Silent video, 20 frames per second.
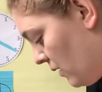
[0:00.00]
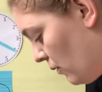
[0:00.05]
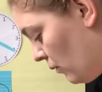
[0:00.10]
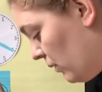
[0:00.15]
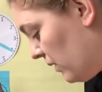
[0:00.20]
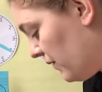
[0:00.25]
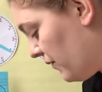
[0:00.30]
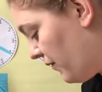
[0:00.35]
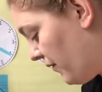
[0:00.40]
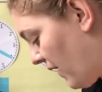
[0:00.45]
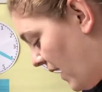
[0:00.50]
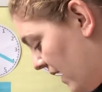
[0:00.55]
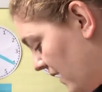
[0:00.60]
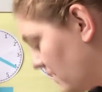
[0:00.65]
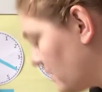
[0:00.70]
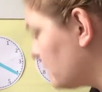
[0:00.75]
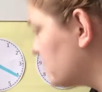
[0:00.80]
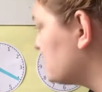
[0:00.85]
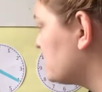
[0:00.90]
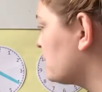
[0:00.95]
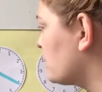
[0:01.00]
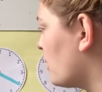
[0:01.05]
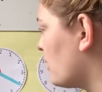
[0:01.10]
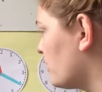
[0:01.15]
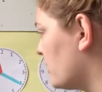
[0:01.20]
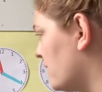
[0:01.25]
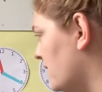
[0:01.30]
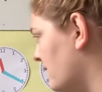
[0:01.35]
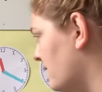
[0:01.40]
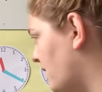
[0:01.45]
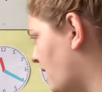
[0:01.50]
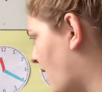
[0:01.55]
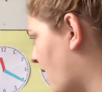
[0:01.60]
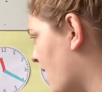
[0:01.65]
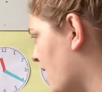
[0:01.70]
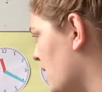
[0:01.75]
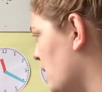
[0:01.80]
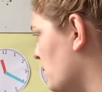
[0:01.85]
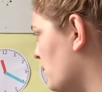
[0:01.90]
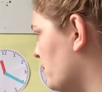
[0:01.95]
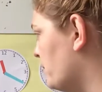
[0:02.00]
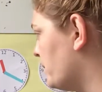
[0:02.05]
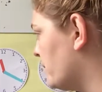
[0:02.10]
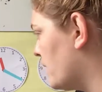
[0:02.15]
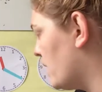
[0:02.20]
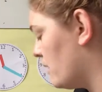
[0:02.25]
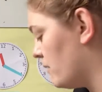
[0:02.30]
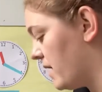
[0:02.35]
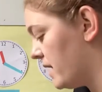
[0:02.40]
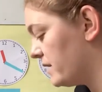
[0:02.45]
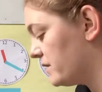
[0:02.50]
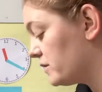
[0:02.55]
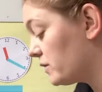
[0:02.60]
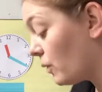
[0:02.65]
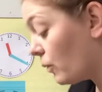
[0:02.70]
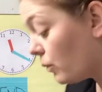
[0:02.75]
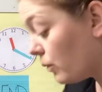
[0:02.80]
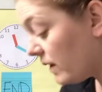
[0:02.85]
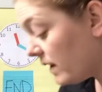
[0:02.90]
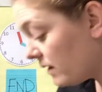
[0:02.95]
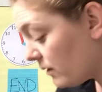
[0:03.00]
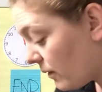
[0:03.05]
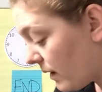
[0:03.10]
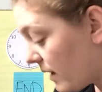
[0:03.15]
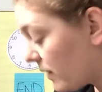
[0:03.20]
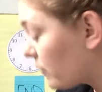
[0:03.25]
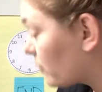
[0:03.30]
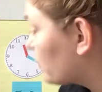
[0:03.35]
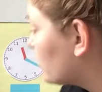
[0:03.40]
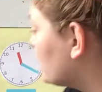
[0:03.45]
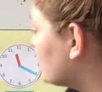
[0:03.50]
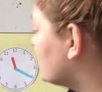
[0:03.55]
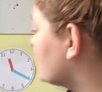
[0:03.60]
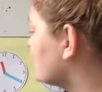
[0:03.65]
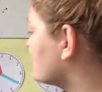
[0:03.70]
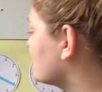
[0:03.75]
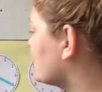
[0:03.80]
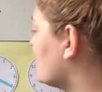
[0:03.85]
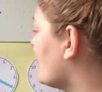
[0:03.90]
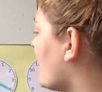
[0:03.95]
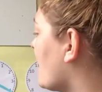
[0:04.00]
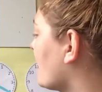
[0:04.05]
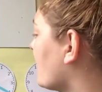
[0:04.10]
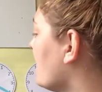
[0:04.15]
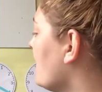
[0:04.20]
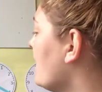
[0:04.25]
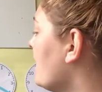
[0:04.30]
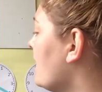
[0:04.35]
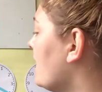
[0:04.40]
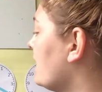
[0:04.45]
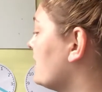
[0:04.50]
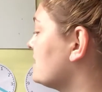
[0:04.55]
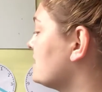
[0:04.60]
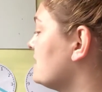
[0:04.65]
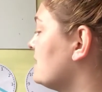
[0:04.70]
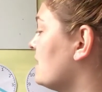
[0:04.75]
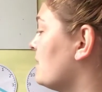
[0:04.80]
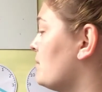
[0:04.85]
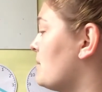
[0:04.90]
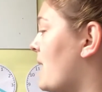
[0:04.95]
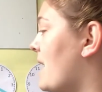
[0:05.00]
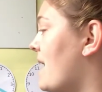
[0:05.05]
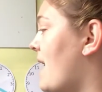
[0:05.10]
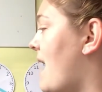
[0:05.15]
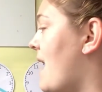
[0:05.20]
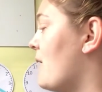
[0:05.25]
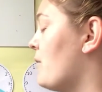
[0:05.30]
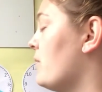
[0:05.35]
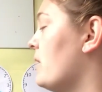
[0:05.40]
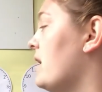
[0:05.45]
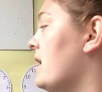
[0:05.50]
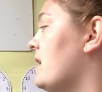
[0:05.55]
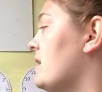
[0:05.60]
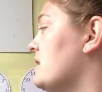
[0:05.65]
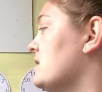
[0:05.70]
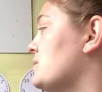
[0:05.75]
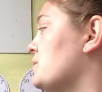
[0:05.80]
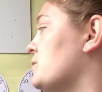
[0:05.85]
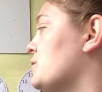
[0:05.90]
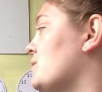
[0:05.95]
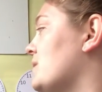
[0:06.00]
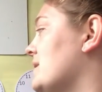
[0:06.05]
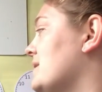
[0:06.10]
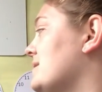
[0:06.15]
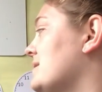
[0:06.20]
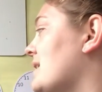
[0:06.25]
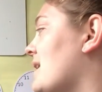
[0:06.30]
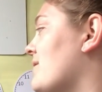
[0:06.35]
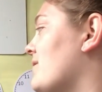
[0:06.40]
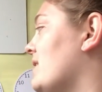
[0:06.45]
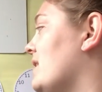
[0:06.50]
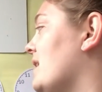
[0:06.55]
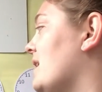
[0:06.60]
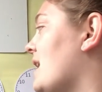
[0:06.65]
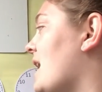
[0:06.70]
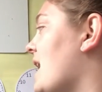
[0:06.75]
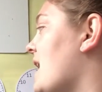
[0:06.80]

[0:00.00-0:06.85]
We find the starting time. All right, so we know how to read this clock. My hour hand is between 7 and